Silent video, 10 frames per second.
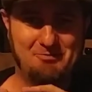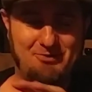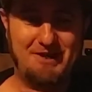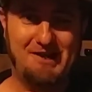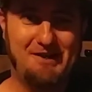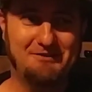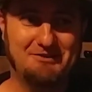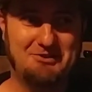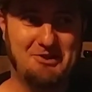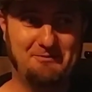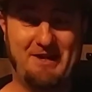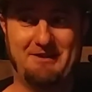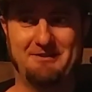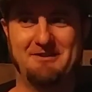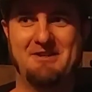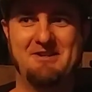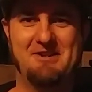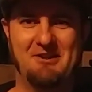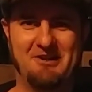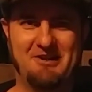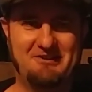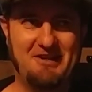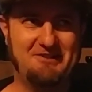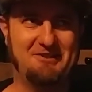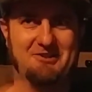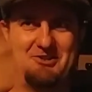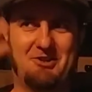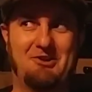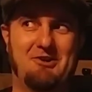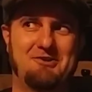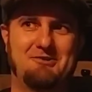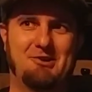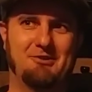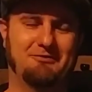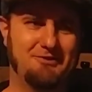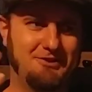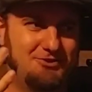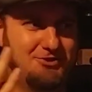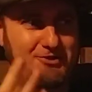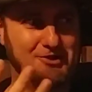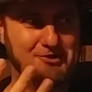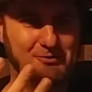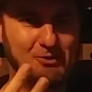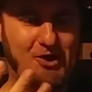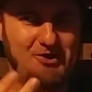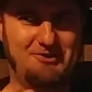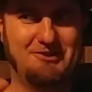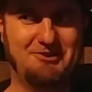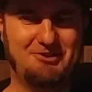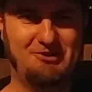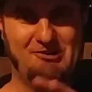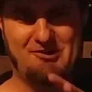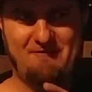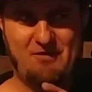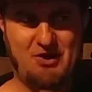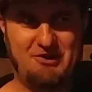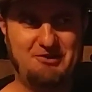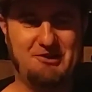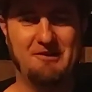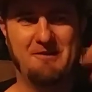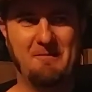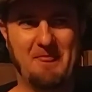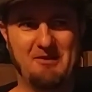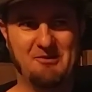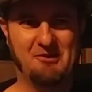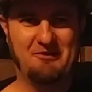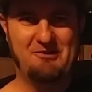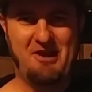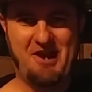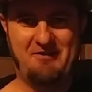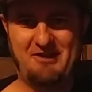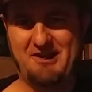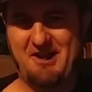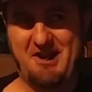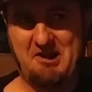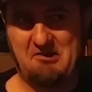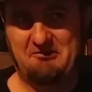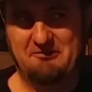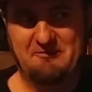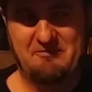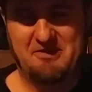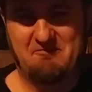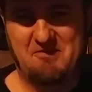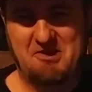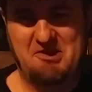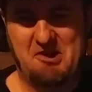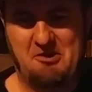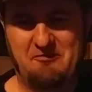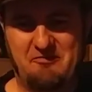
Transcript: bring it out to show them, hey, look at this. You can shoot it on your roof. You can shoot it on your wall. You can shoot it on your furniture. Or if you have, like I have, you know,